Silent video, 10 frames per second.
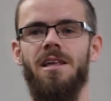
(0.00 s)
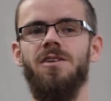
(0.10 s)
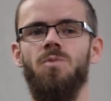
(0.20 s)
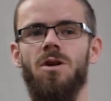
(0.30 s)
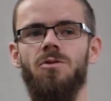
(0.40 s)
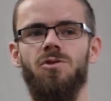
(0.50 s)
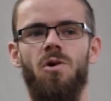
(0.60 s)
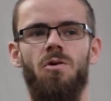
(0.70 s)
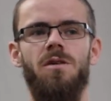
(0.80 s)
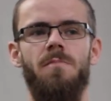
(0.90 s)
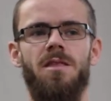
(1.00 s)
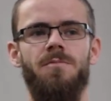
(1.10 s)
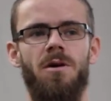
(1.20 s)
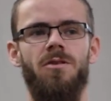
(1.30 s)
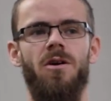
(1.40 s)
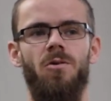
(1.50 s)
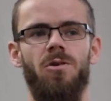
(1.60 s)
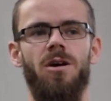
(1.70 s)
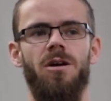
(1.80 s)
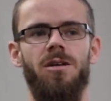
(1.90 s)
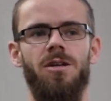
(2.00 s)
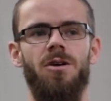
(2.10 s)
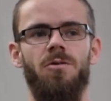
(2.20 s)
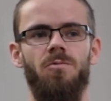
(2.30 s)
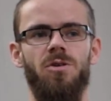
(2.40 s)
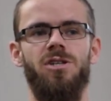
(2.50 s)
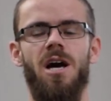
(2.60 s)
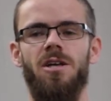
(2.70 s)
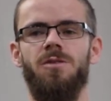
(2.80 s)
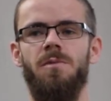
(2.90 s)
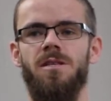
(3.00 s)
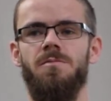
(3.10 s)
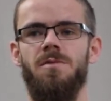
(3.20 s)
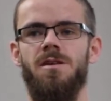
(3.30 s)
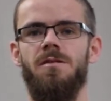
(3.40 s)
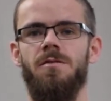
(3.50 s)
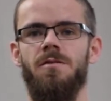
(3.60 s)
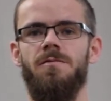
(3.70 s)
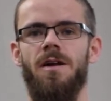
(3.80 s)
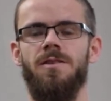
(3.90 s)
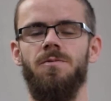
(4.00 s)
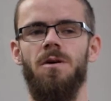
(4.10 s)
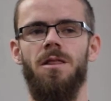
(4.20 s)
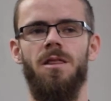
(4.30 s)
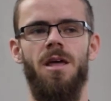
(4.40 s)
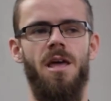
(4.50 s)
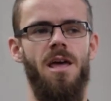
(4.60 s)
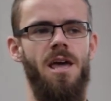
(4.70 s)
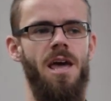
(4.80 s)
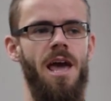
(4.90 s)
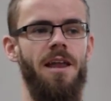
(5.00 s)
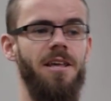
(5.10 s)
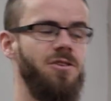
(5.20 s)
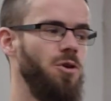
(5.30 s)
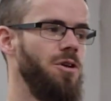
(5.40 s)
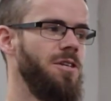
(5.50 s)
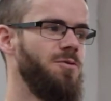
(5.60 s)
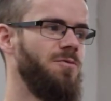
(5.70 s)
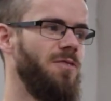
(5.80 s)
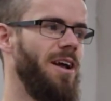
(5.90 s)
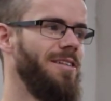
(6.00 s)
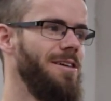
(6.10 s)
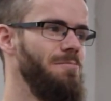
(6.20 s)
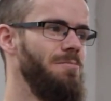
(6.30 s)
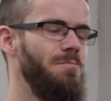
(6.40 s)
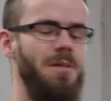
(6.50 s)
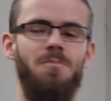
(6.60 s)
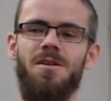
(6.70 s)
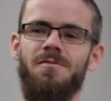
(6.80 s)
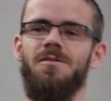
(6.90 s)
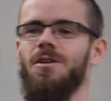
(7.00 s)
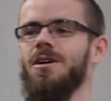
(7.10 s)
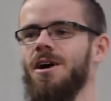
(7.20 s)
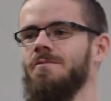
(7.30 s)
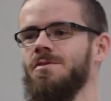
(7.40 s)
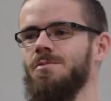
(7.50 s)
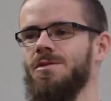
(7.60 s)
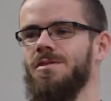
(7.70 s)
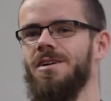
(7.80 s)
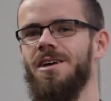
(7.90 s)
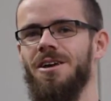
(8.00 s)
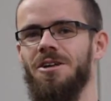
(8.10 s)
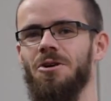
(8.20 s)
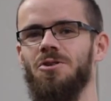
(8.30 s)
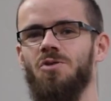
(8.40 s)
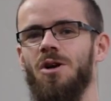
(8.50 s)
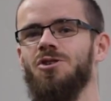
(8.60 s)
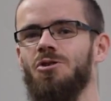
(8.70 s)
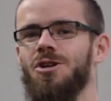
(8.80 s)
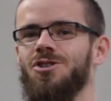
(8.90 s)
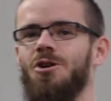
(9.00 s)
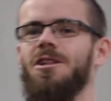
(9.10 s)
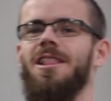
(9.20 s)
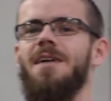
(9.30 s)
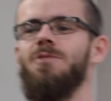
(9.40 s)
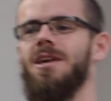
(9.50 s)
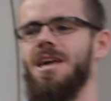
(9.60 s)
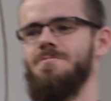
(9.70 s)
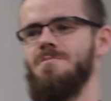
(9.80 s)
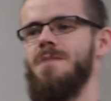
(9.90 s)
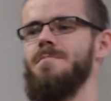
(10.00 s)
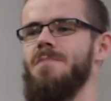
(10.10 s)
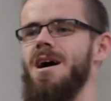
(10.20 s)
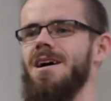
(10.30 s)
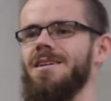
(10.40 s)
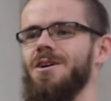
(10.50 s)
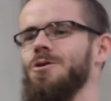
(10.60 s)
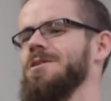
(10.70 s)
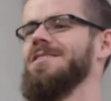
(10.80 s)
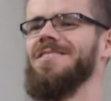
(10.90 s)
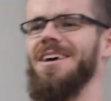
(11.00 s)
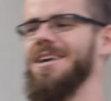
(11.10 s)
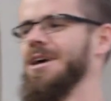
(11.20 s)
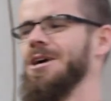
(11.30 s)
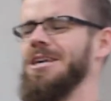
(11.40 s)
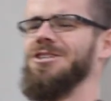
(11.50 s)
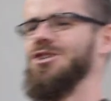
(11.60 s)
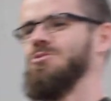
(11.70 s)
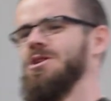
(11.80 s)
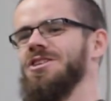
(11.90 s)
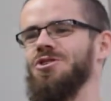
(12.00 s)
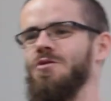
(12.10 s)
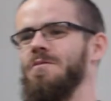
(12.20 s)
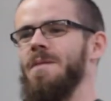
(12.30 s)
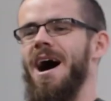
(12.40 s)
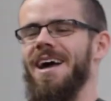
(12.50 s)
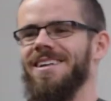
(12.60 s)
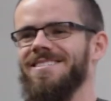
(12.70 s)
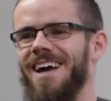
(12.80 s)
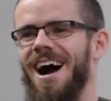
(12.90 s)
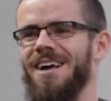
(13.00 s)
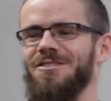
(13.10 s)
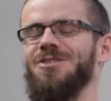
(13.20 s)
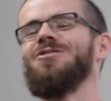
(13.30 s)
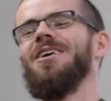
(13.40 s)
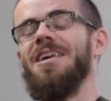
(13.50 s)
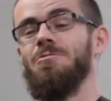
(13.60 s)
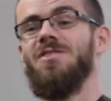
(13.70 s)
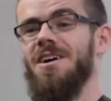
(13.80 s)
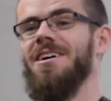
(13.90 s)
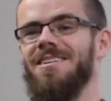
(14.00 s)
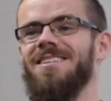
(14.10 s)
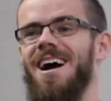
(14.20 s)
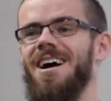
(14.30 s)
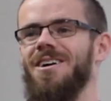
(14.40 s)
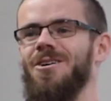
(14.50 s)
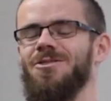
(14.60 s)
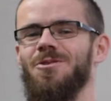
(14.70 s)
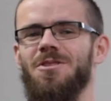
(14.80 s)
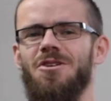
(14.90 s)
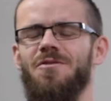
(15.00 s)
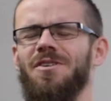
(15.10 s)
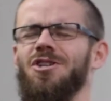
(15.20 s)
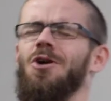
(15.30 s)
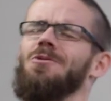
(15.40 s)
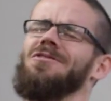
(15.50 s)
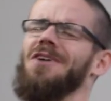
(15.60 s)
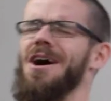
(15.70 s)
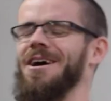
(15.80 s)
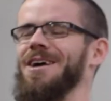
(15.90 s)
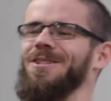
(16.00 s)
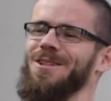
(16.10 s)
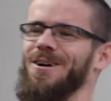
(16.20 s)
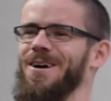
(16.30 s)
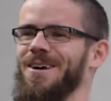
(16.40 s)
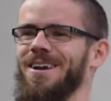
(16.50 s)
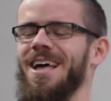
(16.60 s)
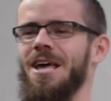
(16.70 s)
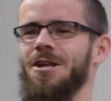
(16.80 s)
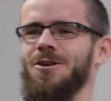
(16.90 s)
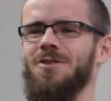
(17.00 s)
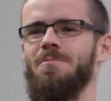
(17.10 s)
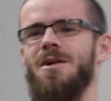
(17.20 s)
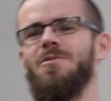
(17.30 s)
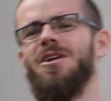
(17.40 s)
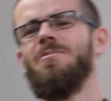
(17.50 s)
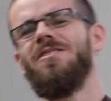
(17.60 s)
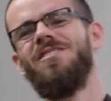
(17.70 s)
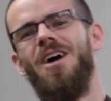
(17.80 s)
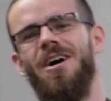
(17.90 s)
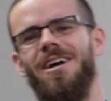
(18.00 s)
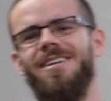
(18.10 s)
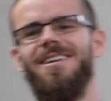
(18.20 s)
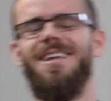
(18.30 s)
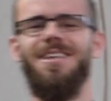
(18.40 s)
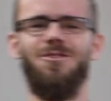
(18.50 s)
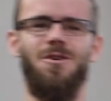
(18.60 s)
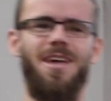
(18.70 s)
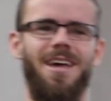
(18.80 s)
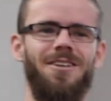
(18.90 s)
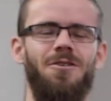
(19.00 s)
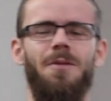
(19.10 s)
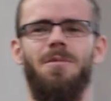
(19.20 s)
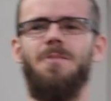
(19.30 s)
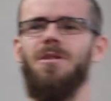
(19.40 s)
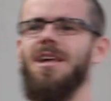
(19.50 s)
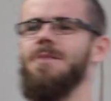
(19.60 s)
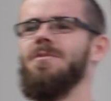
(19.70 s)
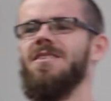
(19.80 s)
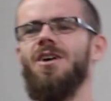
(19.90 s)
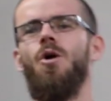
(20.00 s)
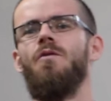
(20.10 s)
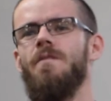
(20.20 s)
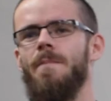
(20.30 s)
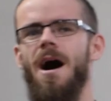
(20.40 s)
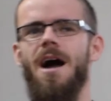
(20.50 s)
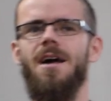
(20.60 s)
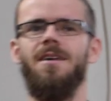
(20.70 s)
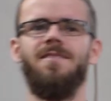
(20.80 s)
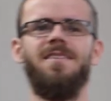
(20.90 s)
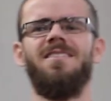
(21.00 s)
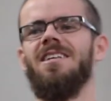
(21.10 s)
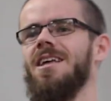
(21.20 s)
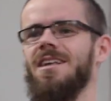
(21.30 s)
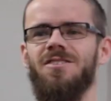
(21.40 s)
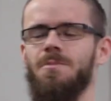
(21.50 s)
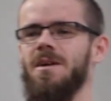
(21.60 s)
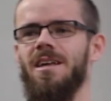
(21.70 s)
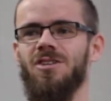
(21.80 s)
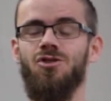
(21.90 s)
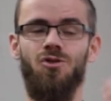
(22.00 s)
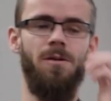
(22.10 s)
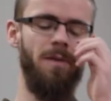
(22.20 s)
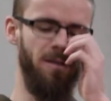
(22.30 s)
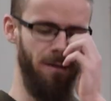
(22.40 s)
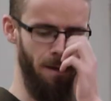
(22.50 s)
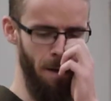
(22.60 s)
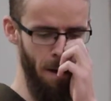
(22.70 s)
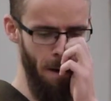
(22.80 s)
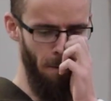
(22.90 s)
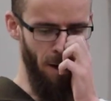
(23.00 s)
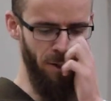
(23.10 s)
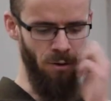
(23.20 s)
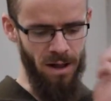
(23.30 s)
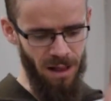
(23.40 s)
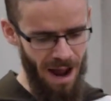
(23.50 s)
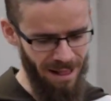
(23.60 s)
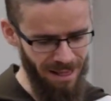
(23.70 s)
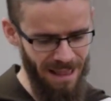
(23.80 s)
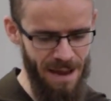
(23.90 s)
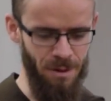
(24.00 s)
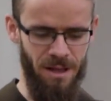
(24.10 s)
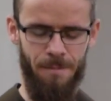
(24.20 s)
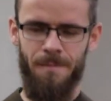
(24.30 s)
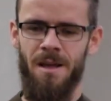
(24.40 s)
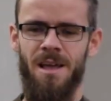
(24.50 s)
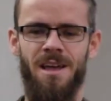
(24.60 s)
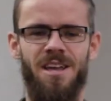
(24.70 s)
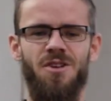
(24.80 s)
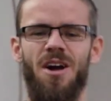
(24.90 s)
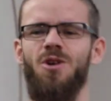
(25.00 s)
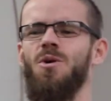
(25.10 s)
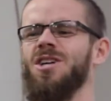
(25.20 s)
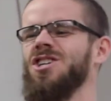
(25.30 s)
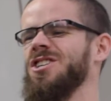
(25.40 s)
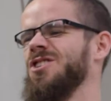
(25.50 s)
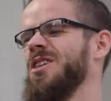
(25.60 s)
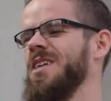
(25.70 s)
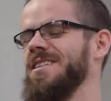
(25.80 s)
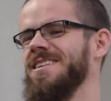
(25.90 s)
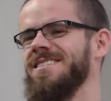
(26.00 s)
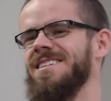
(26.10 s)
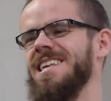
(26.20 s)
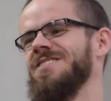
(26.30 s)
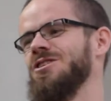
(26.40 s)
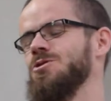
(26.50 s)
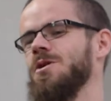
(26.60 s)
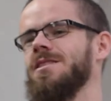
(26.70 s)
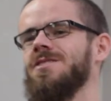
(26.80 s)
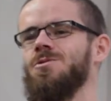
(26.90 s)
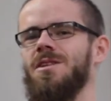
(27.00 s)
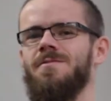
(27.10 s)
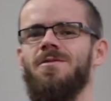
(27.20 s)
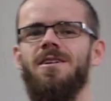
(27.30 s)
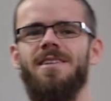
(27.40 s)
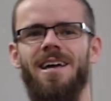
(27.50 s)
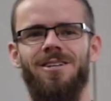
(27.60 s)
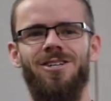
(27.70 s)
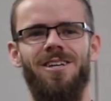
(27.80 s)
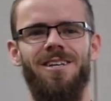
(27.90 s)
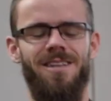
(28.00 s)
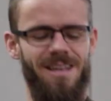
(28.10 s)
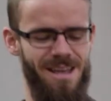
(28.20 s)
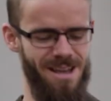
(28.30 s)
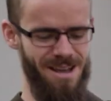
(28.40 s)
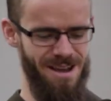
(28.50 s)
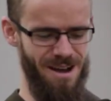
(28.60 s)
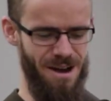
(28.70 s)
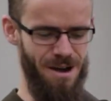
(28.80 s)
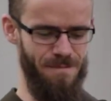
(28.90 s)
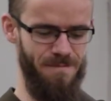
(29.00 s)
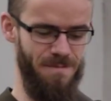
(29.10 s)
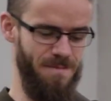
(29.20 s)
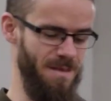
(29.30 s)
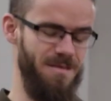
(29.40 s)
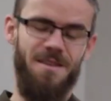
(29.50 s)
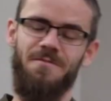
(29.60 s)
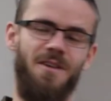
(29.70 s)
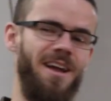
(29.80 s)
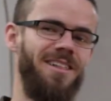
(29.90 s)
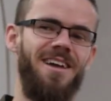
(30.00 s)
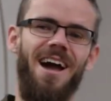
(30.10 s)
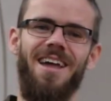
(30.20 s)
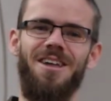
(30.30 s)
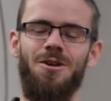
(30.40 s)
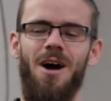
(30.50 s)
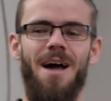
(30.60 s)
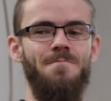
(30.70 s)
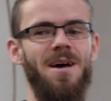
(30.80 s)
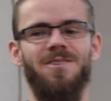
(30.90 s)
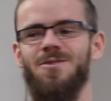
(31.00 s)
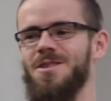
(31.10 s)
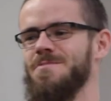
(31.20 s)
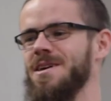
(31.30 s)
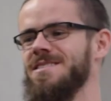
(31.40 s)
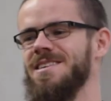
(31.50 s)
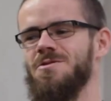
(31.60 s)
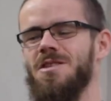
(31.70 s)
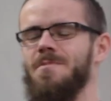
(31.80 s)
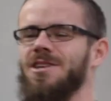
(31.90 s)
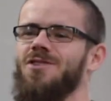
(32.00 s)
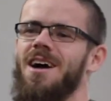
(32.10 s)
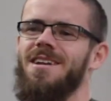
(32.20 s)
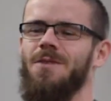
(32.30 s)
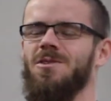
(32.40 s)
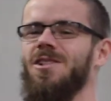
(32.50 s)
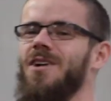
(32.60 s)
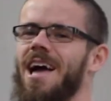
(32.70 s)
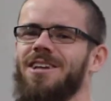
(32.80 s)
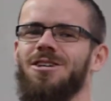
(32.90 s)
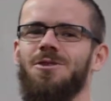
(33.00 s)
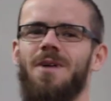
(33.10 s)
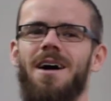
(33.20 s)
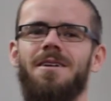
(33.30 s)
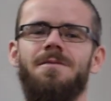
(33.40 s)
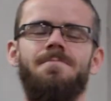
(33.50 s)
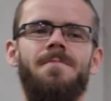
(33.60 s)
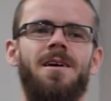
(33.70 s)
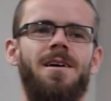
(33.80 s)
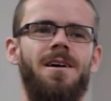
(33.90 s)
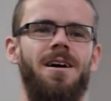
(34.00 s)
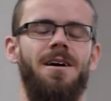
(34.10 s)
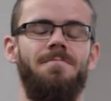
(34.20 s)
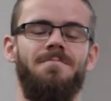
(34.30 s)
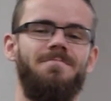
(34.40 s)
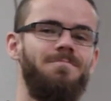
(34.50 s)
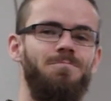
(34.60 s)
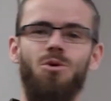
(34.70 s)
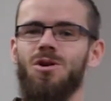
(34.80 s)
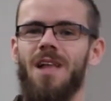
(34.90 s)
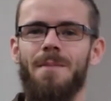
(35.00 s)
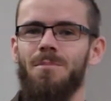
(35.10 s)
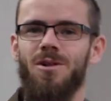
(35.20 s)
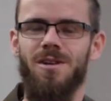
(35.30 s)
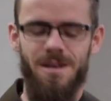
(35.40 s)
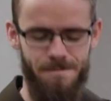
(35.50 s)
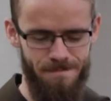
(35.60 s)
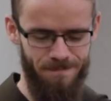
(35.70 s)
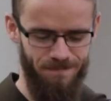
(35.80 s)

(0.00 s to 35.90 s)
He's one of those holy men that Mother Olga, you know, would challenge me to be friends with. And his holiness, frankly, made me feel uncomfortable. You know, so I sort of started labeling him in my mind. Oh, he's like, he's just one of these over pious guys. He's, he was the youngest guy also in the Novish. Oh, he's young, he'll learn. You know, so I'm labeling him as young and sort of ignorant. I'm labeling him as like over pious, as, as some extremist, right? So I, I labeled him. You know, I questioned his authenticity. Is he doing this really for attention? Um, frankly, I, you know, I messed with him. I teased with him. I tried, I was a little edgy around him, um, borderline bullied him.